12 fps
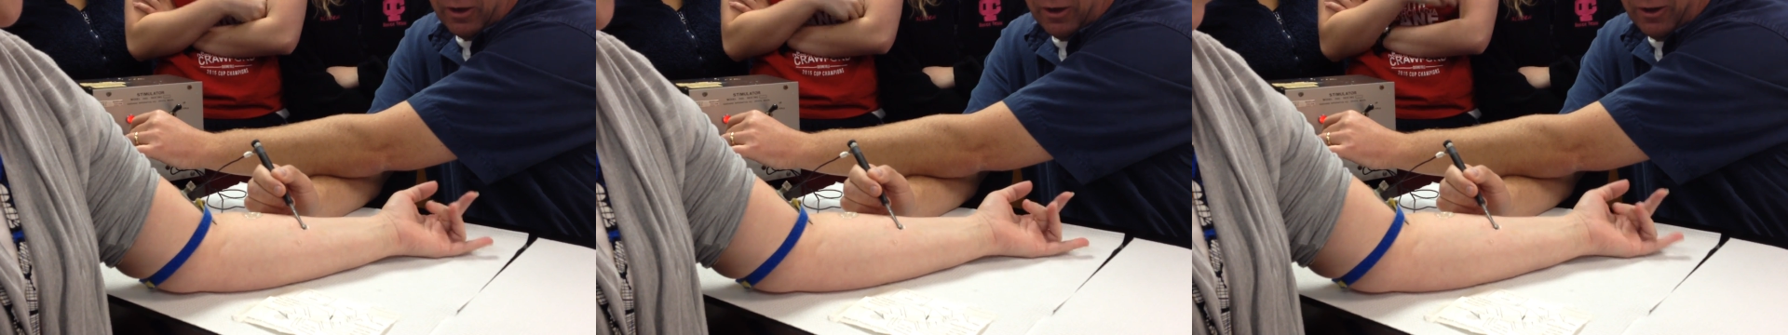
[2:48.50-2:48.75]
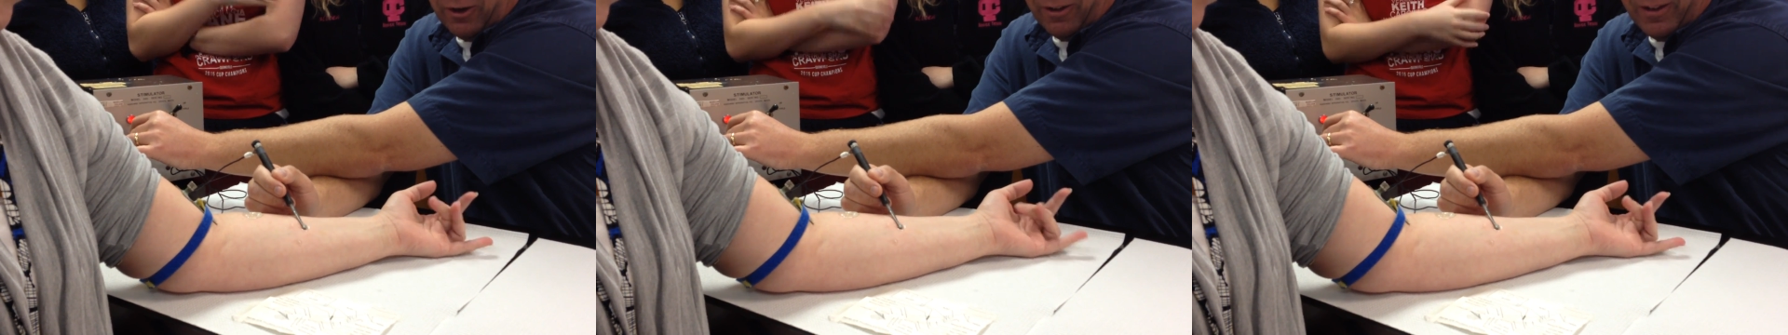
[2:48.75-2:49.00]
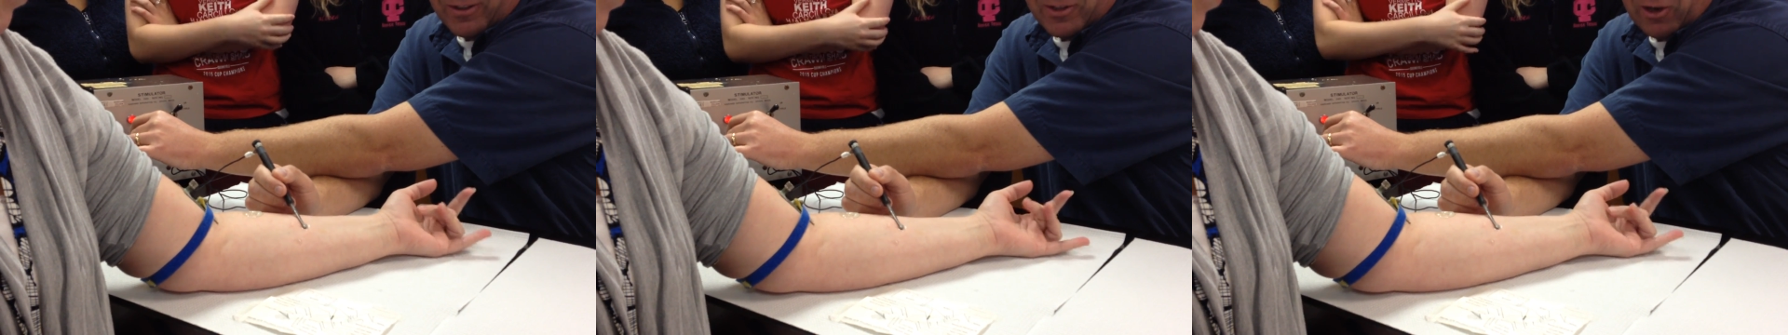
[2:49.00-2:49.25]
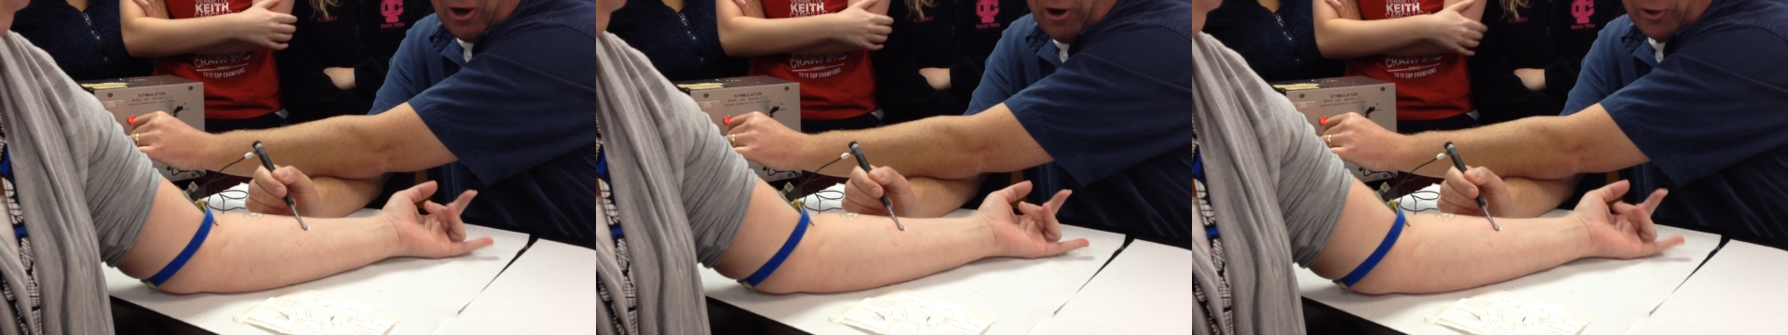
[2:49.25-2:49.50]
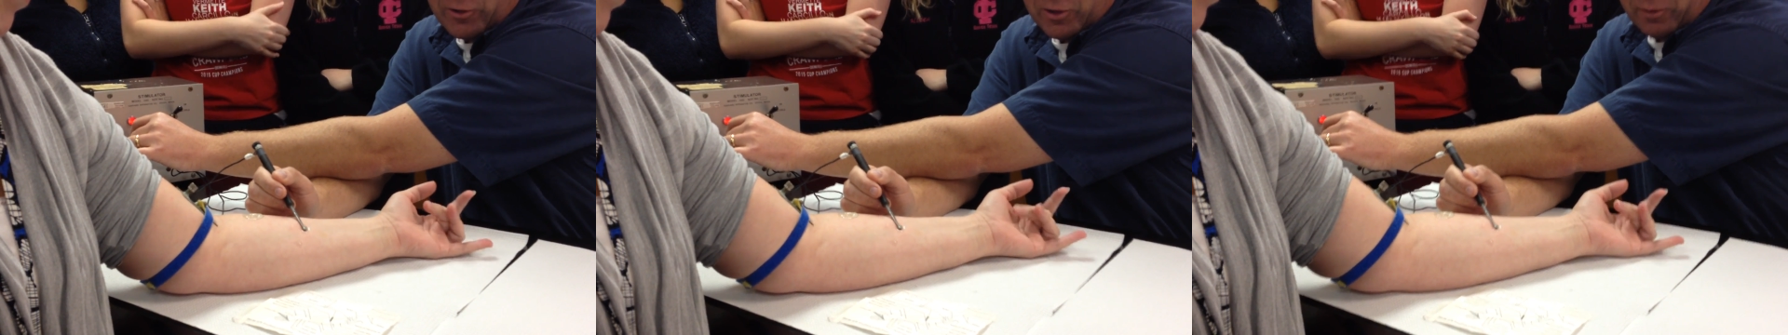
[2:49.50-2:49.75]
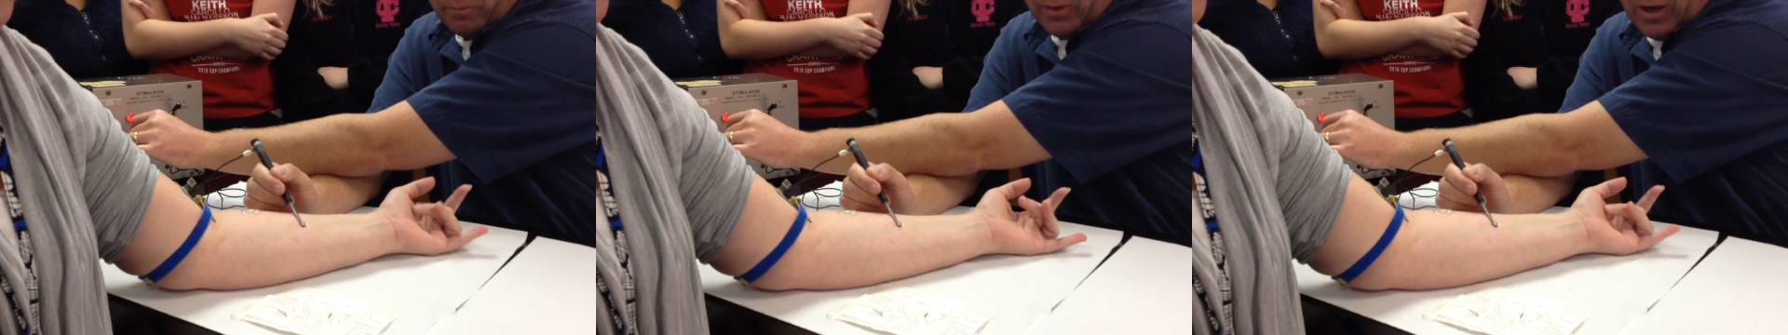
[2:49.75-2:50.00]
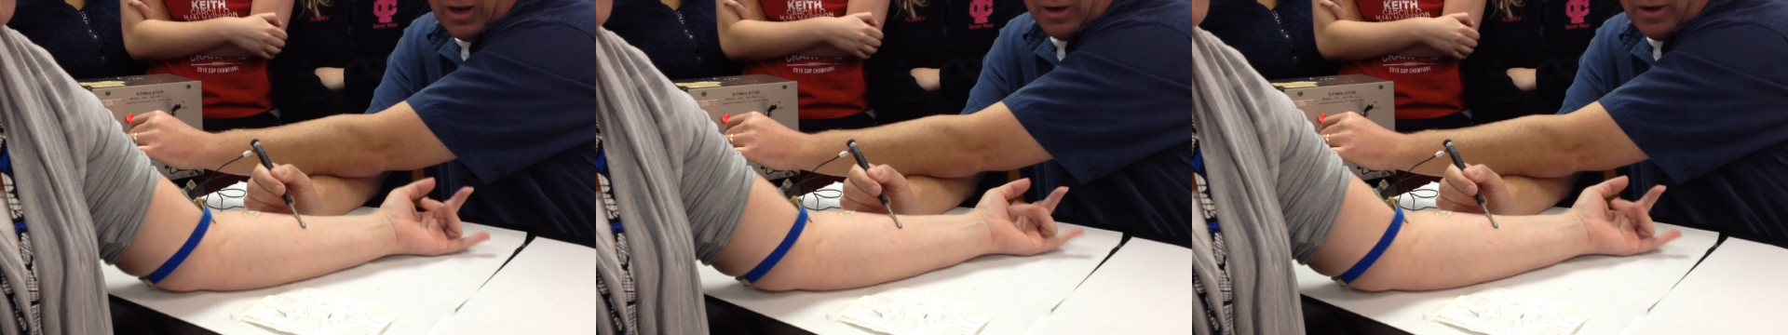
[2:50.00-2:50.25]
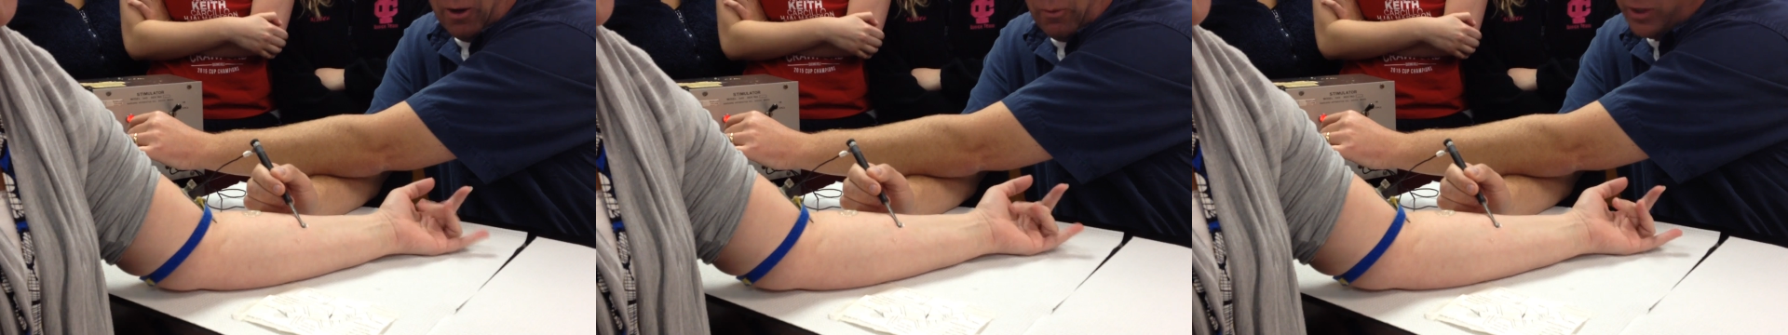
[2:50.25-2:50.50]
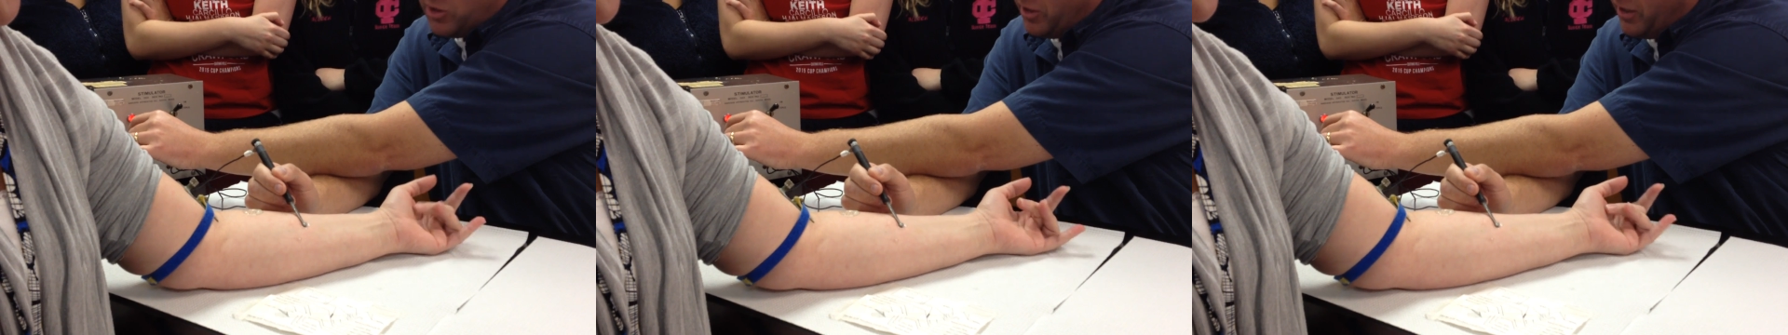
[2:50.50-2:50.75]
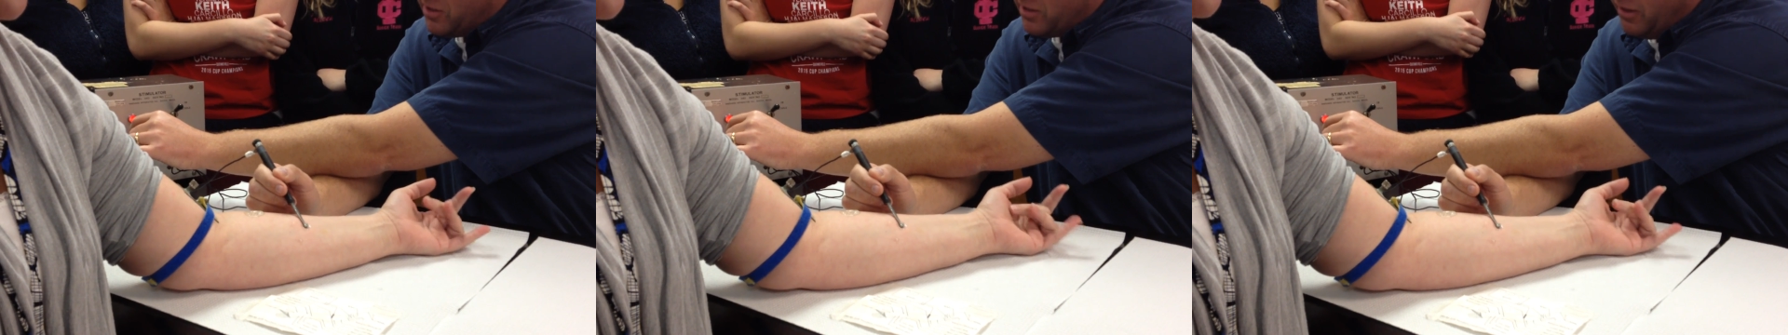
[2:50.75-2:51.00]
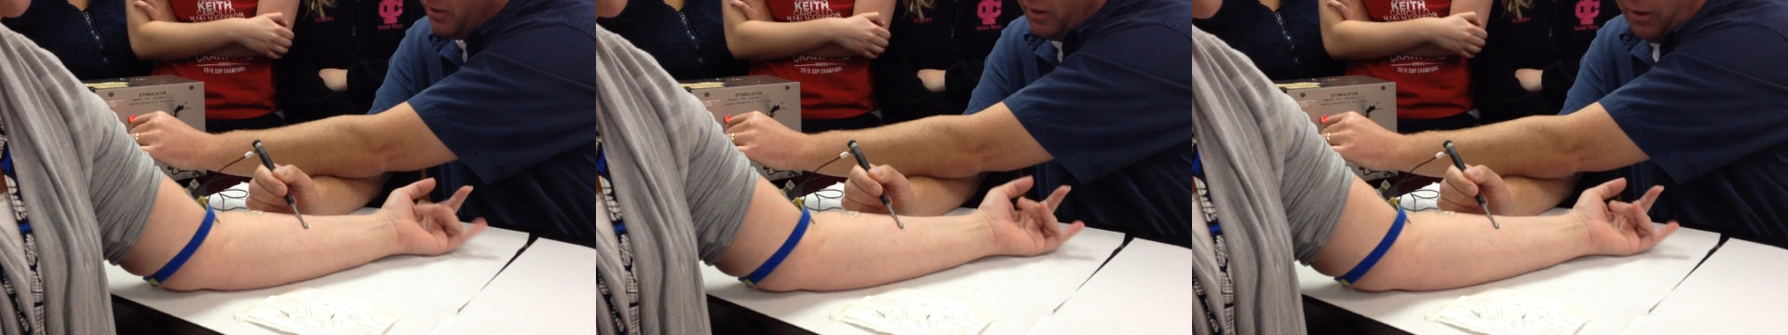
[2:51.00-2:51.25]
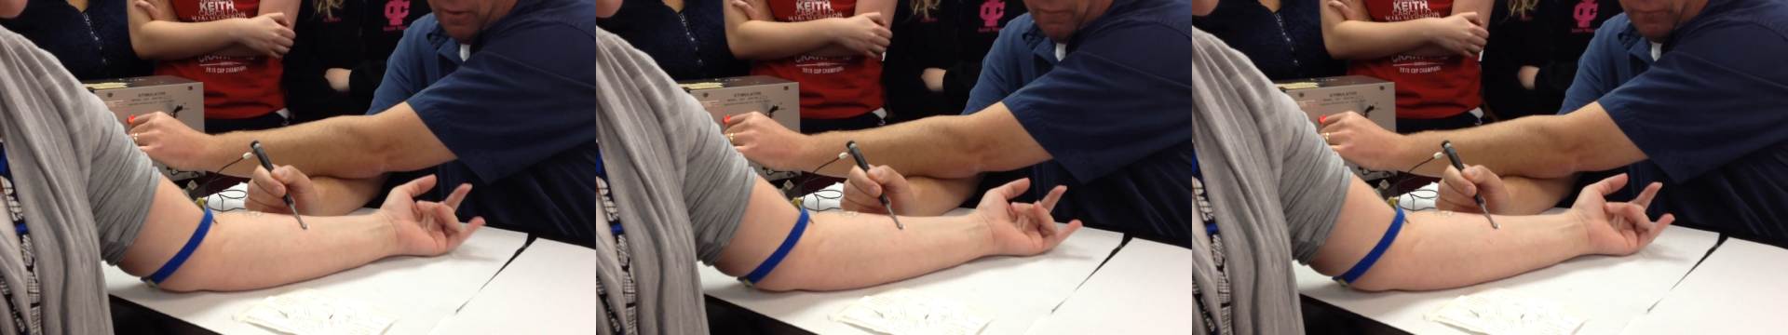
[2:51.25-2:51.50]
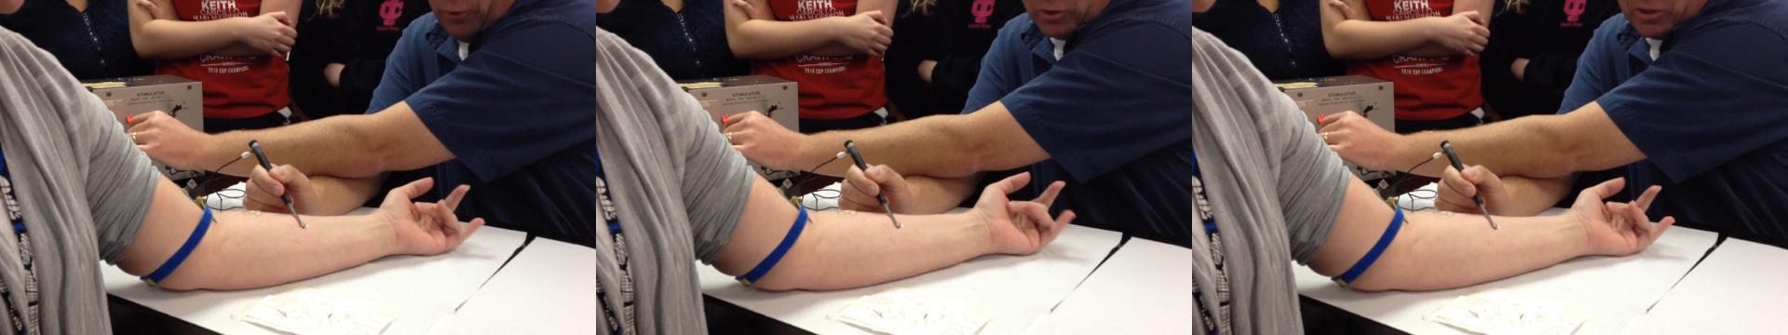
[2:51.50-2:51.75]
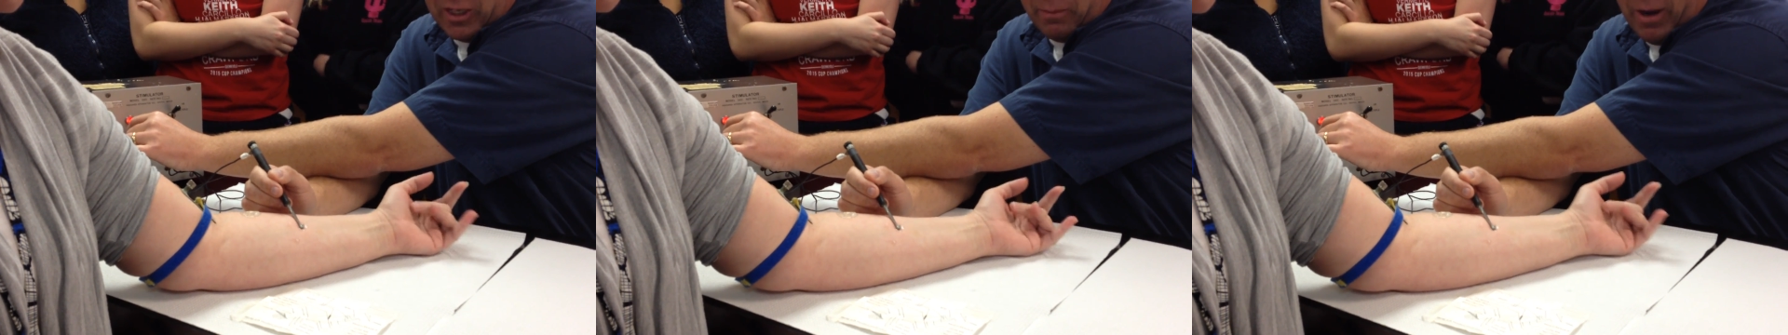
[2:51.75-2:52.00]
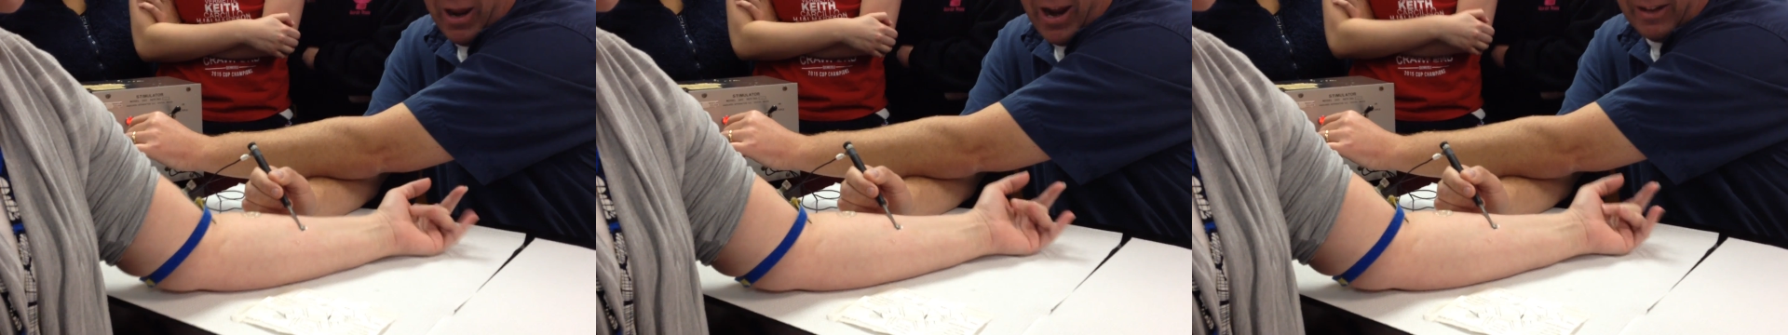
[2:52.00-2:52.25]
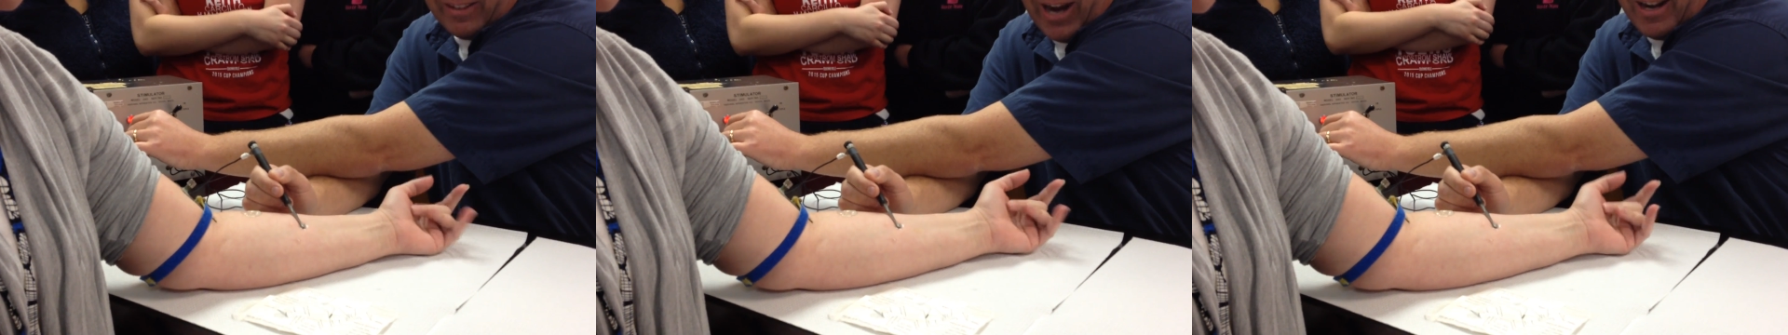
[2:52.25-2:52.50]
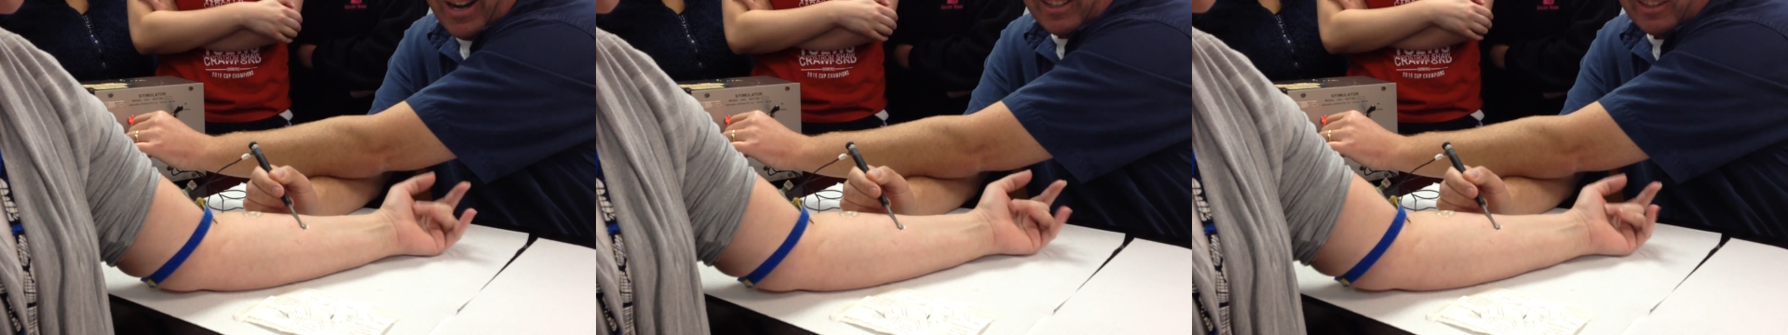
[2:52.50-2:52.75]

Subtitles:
(no speaker visible)